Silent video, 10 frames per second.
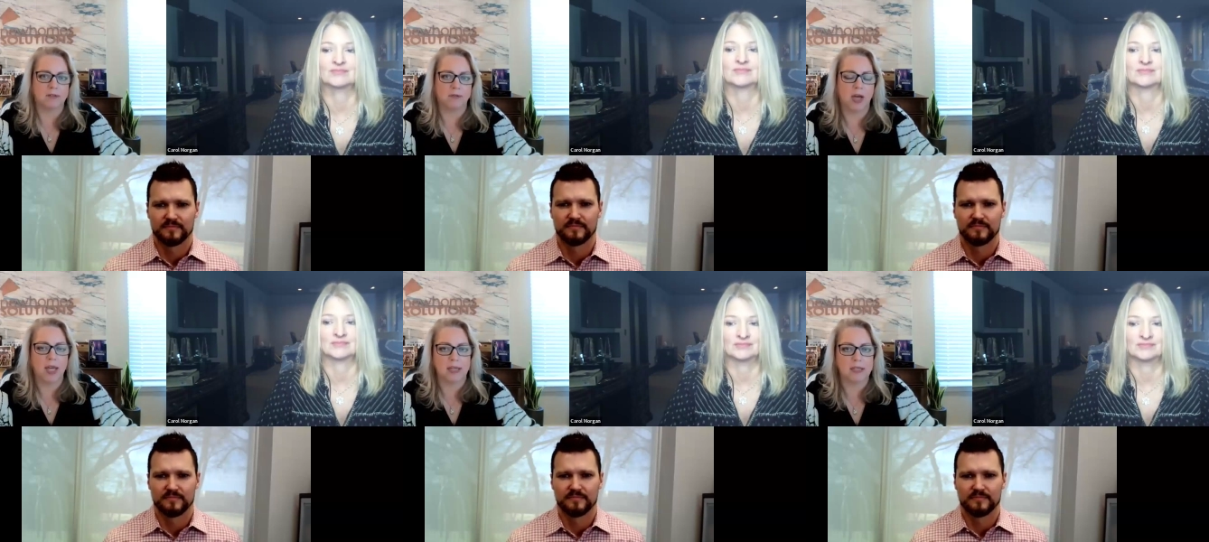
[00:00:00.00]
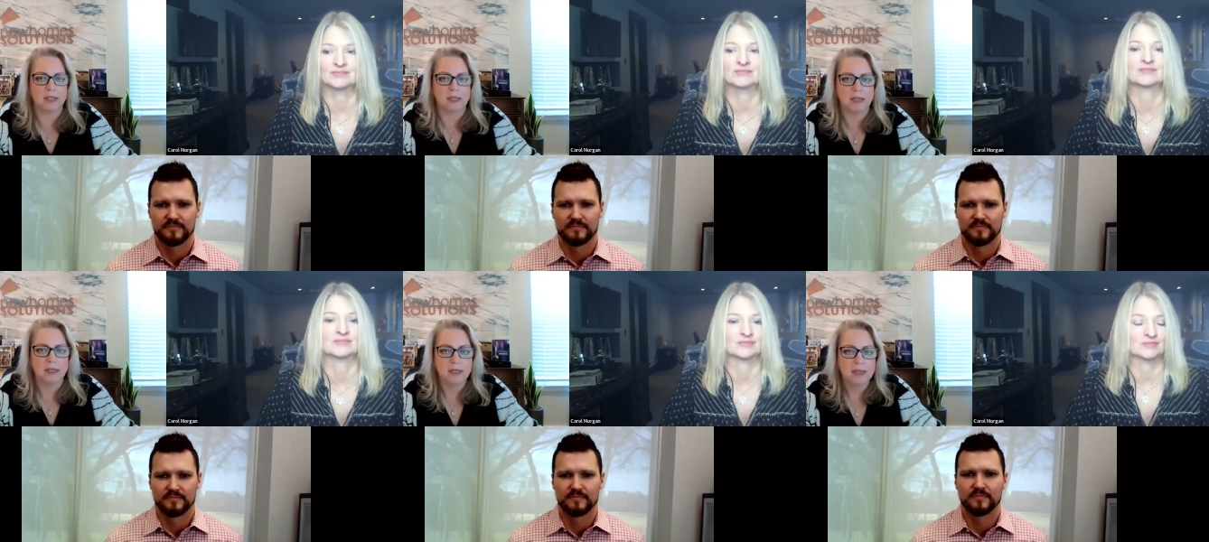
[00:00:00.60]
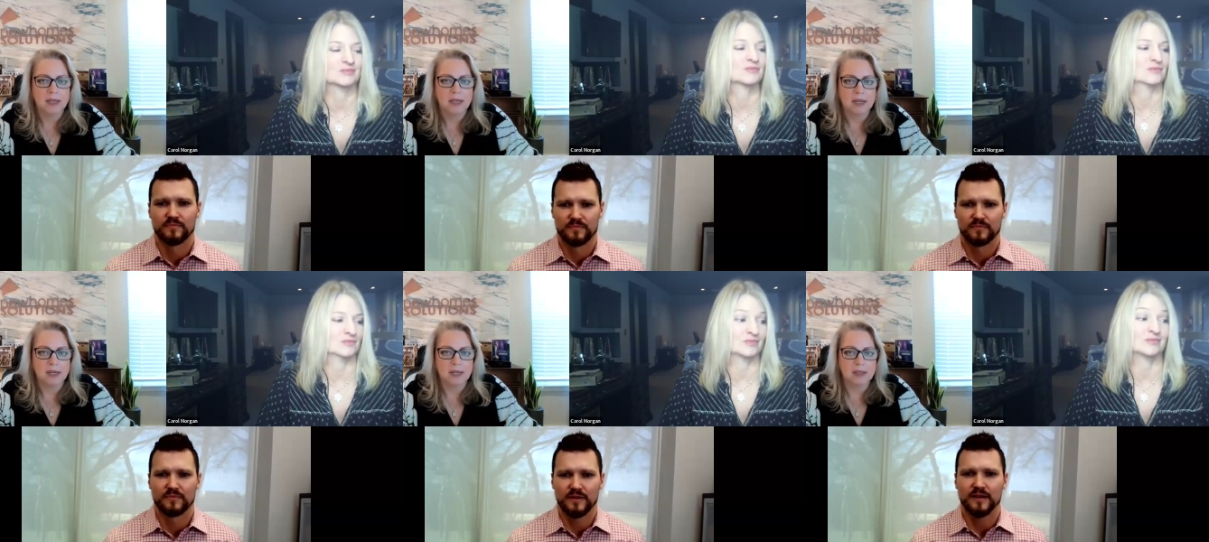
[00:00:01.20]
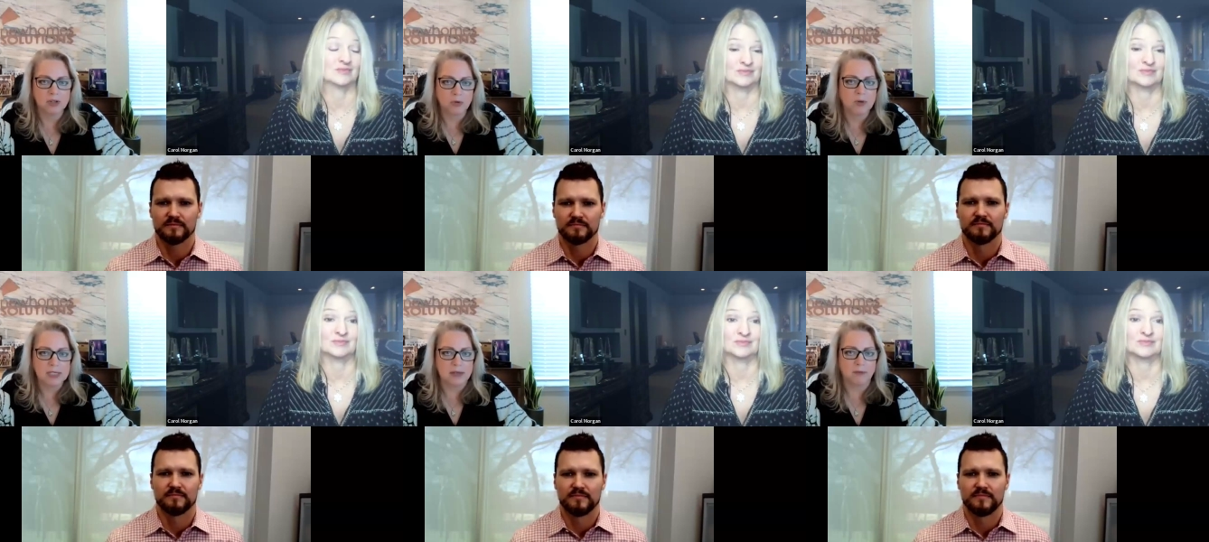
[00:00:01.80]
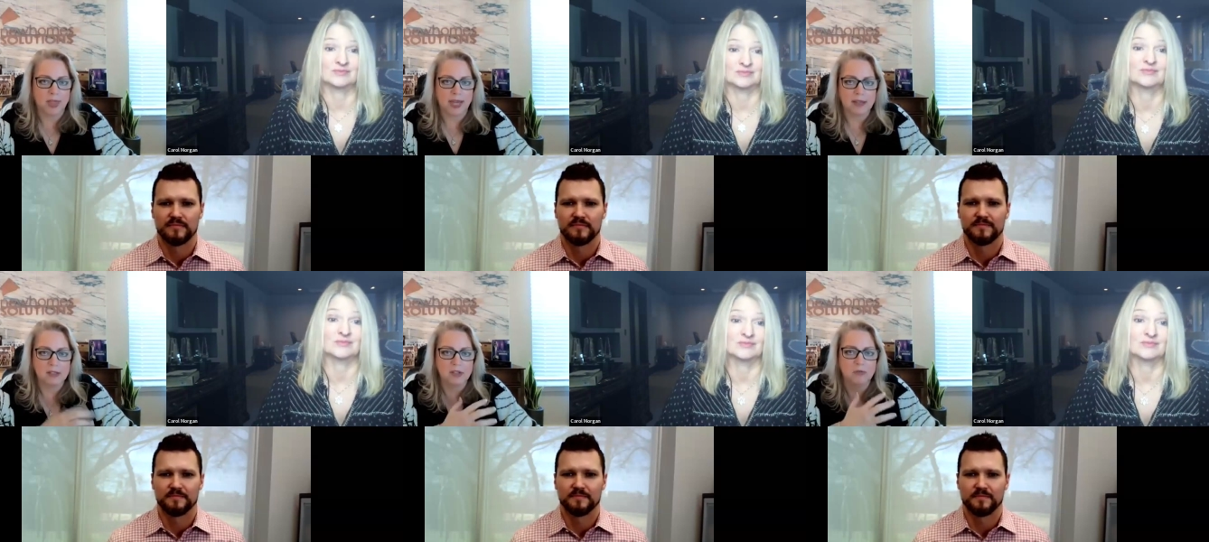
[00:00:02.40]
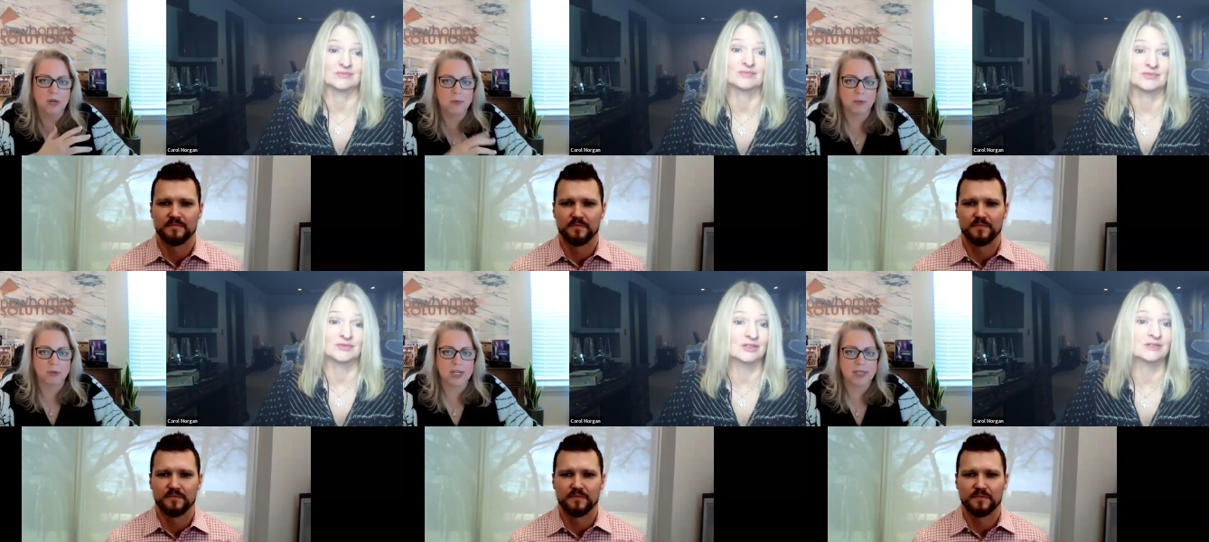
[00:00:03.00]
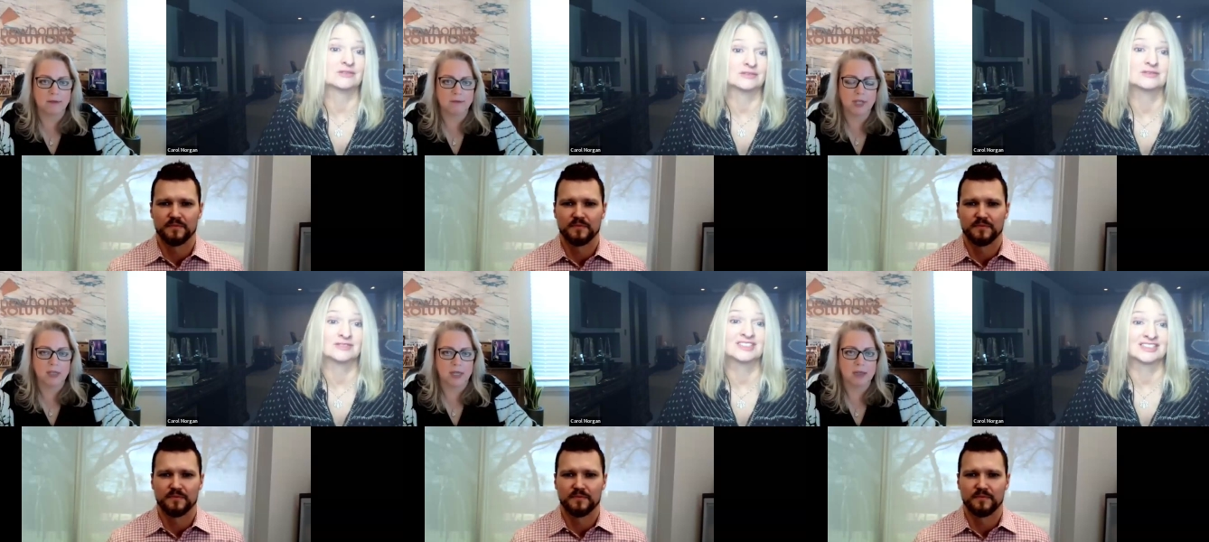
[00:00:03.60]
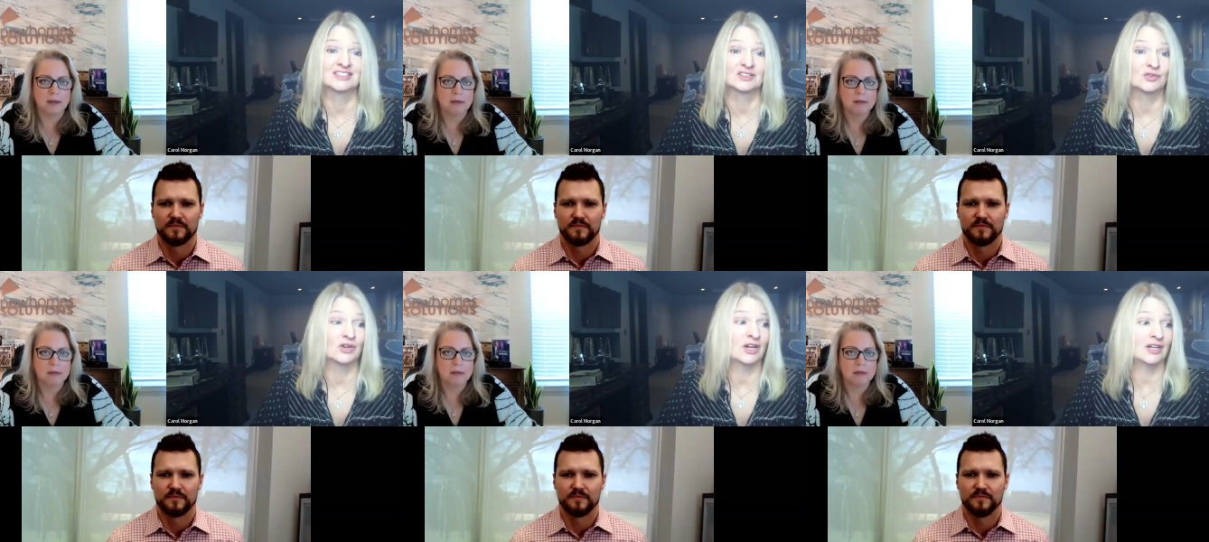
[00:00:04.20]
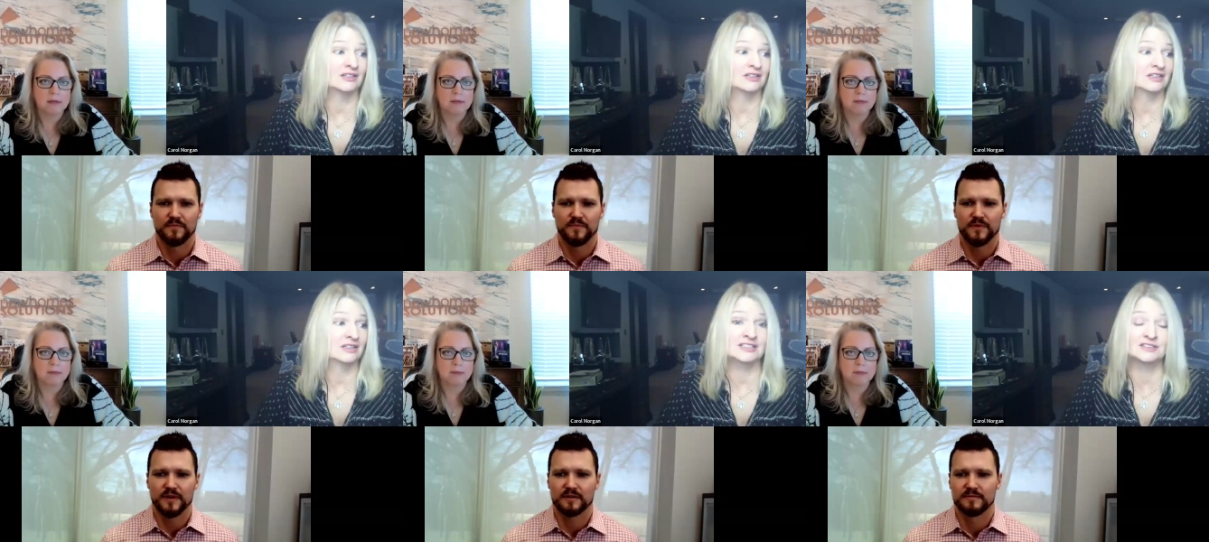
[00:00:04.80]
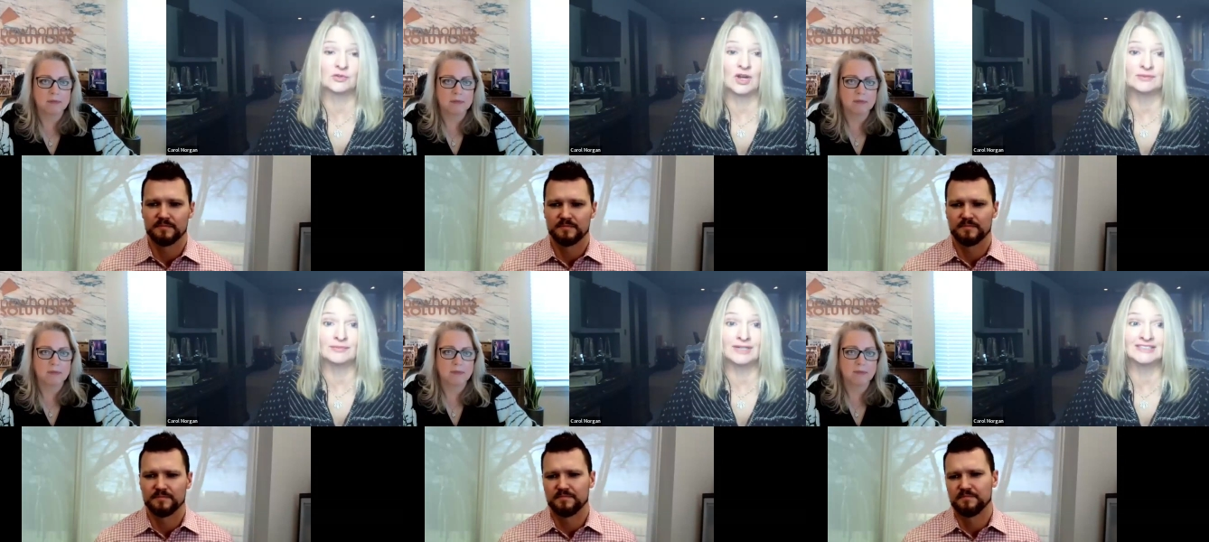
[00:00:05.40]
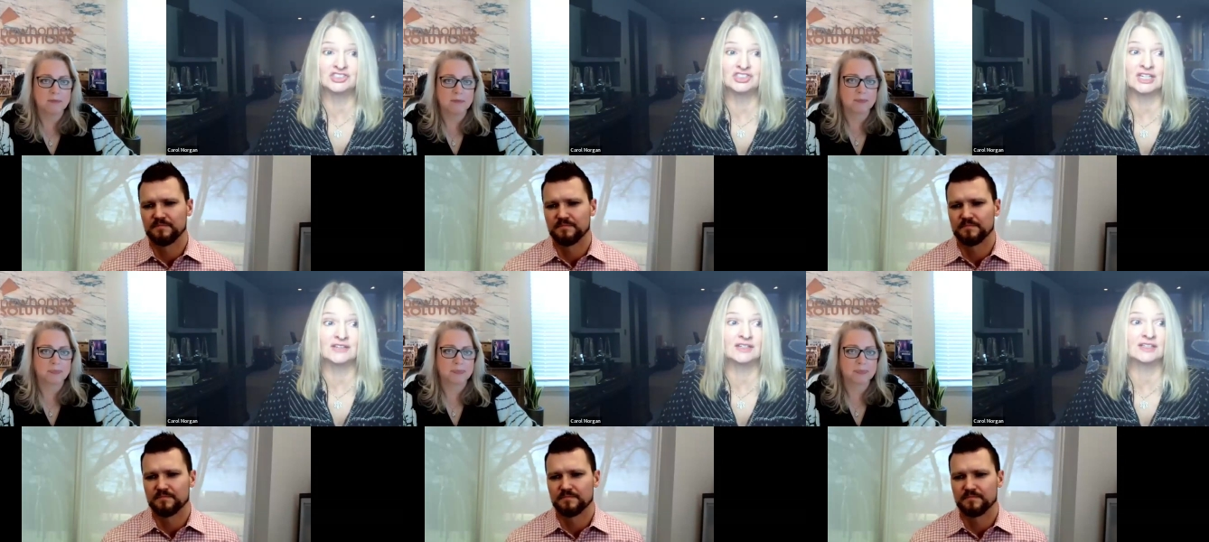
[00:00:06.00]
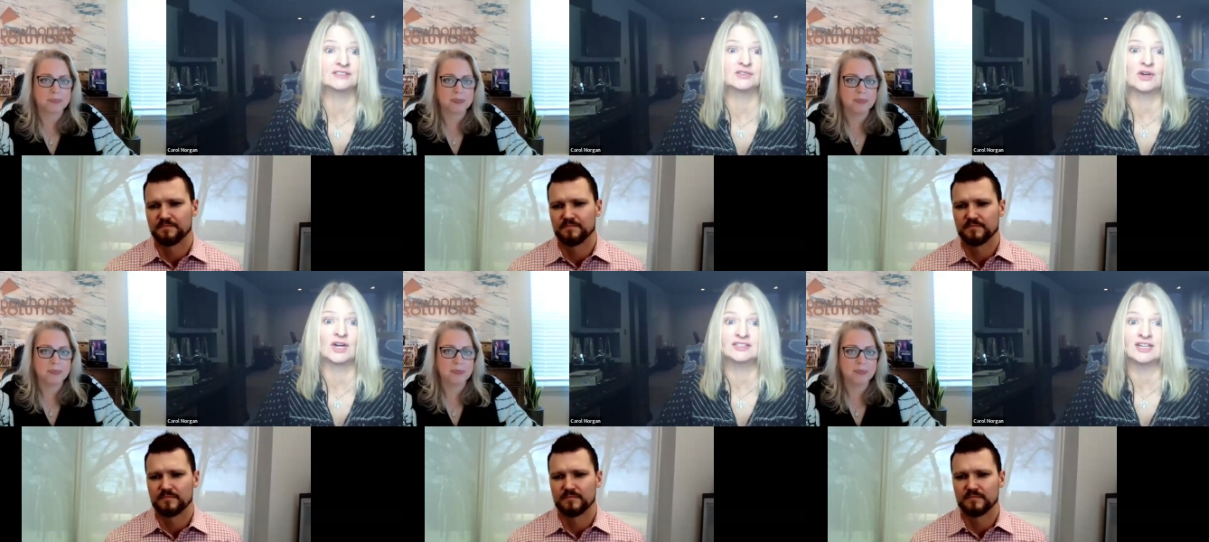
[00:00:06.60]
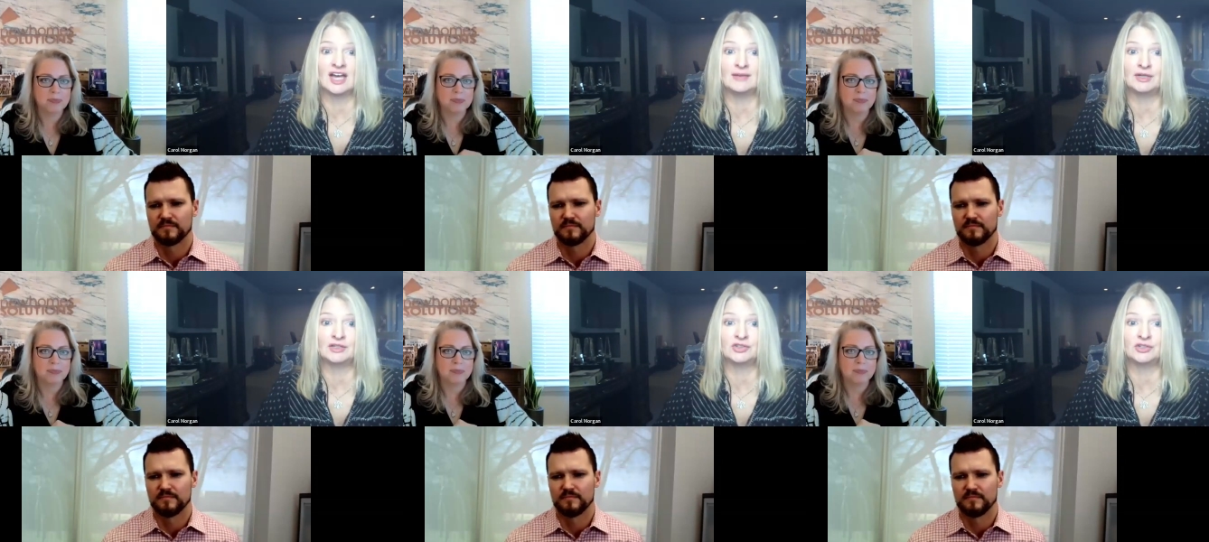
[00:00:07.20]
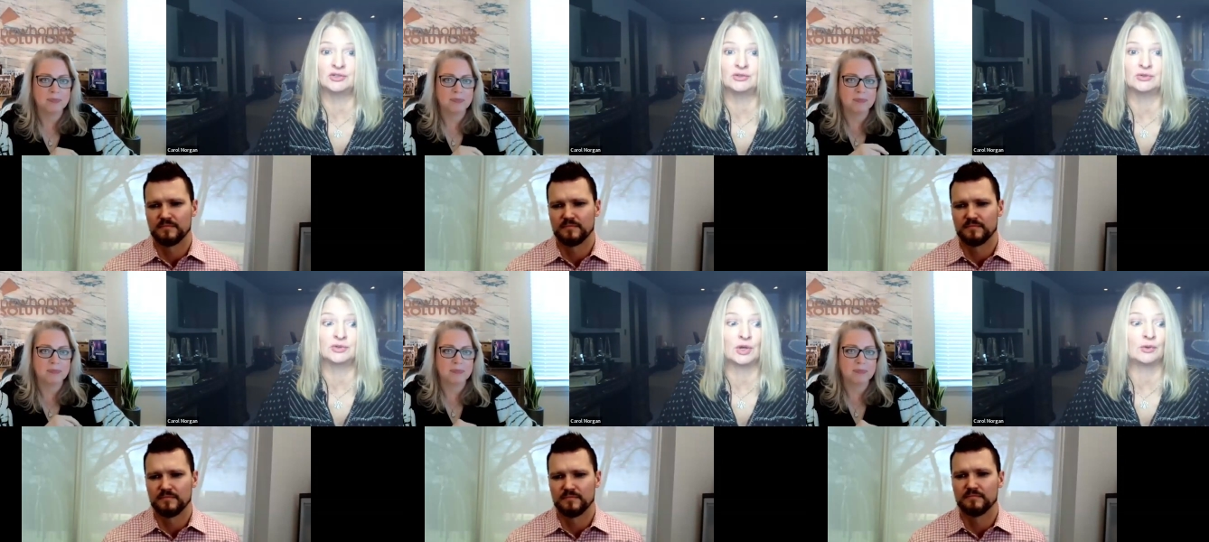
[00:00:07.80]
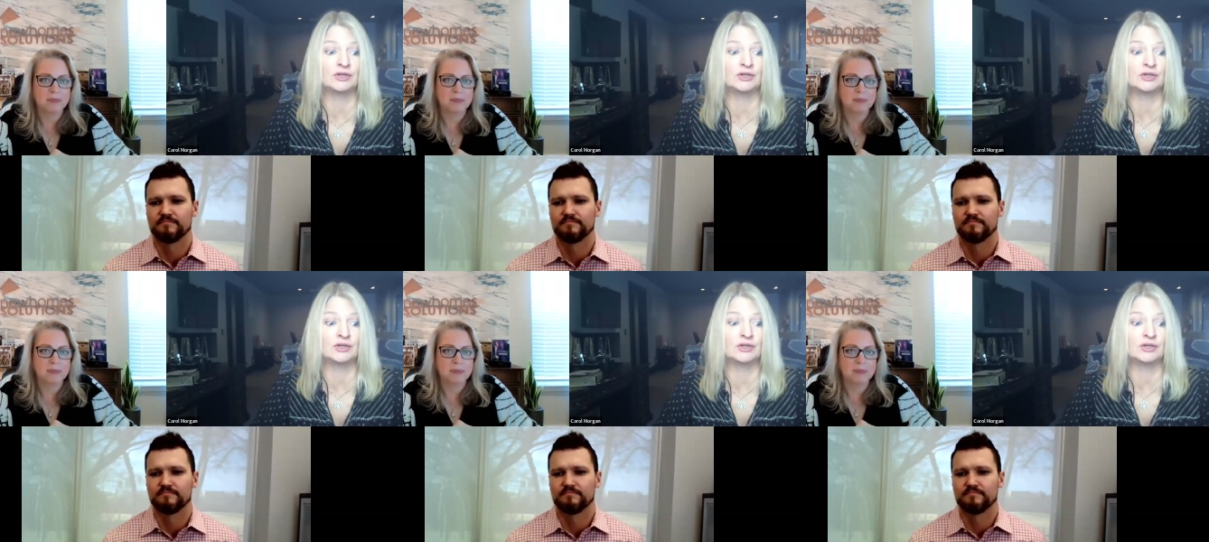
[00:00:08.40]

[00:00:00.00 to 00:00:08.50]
Speaker 1: that defined and uh, right. there's a reason for that because you want to yep. project that feeling
Speaker 2: right yeah it's the right messaging and then it's the right timing too you know